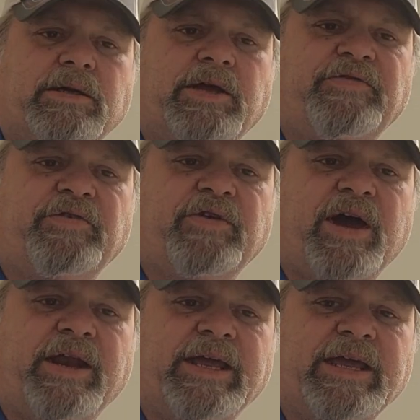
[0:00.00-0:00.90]
if you've
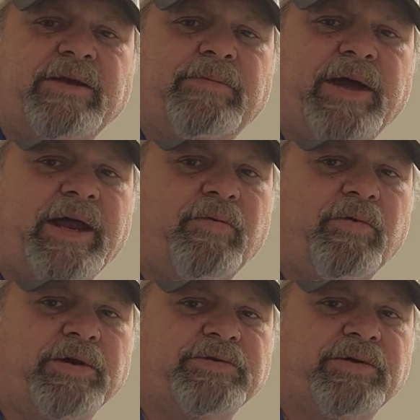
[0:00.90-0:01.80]
got a heating pad, it
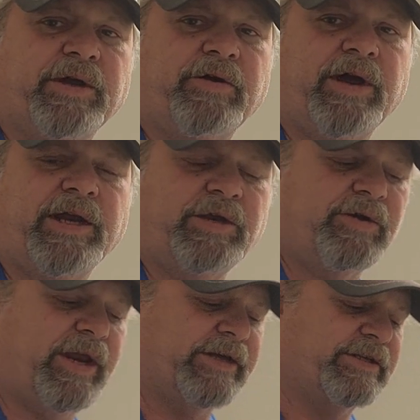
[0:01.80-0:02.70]
works really great. You can
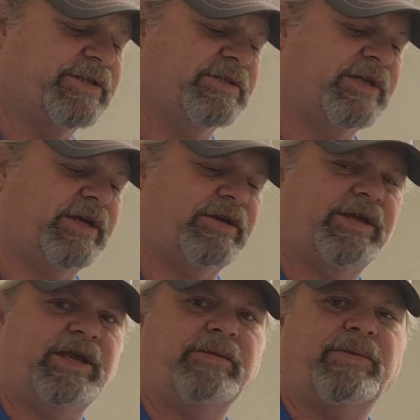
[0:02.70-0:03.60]
actually just take your
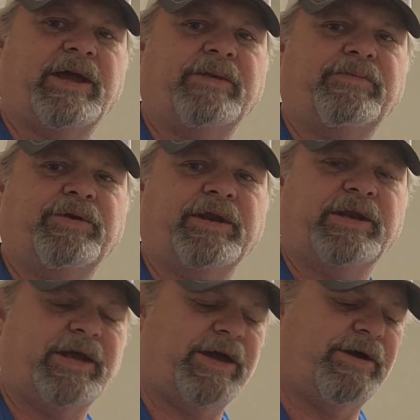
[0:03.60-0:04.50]
heating pad, put it
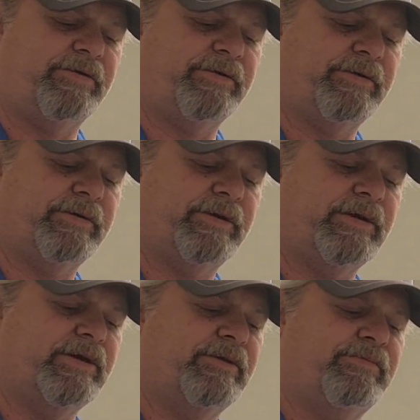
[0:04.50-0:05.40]
down,
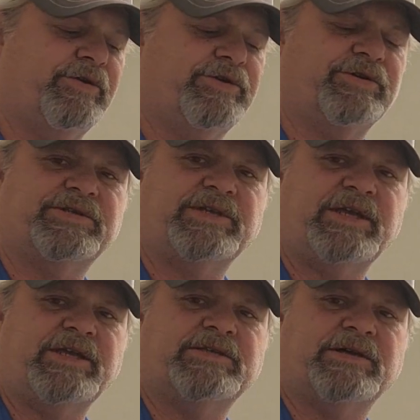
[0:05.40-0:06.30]
put your
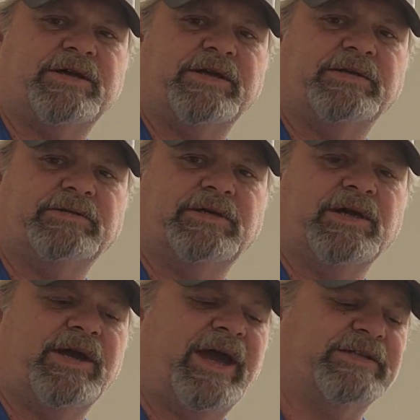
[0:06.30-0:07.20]
seeds on it.
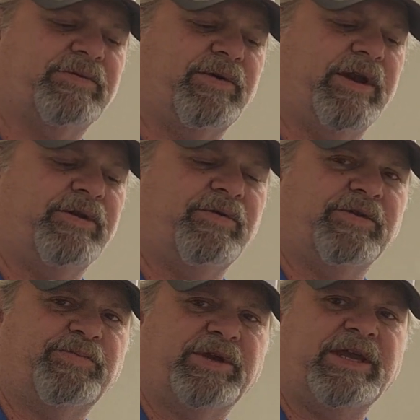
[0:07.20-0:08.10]
Actually, what I do is
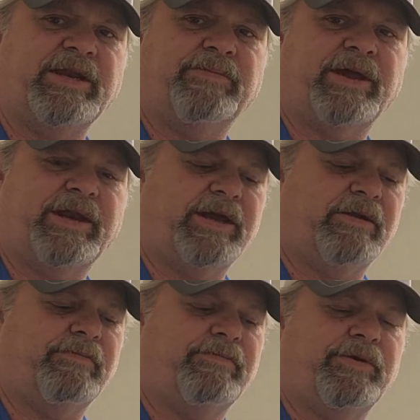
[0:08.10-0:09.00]
put a heating pad
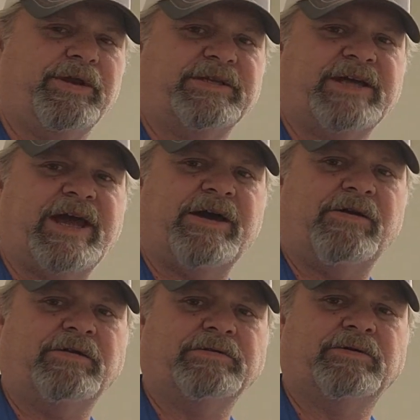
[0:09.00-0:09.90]
down, put a
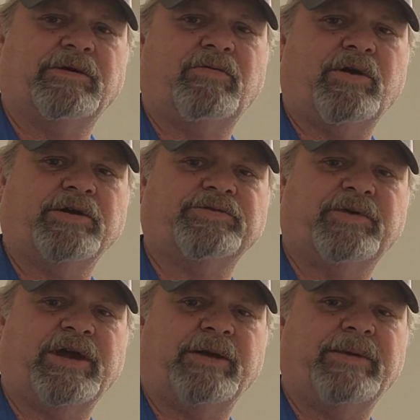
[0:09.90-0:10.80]
towel or a wash
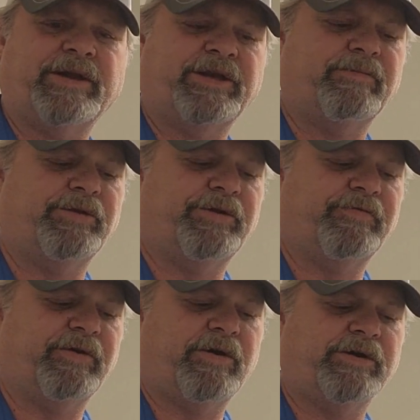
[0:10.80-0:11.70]
rag about doubled
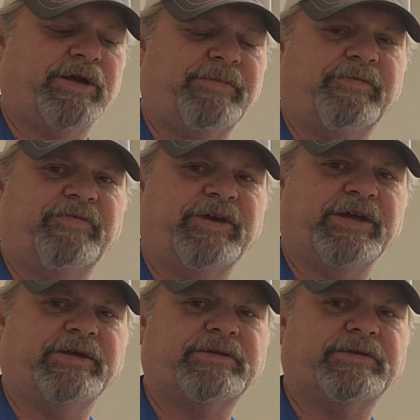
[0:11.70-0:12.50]
over on top of it,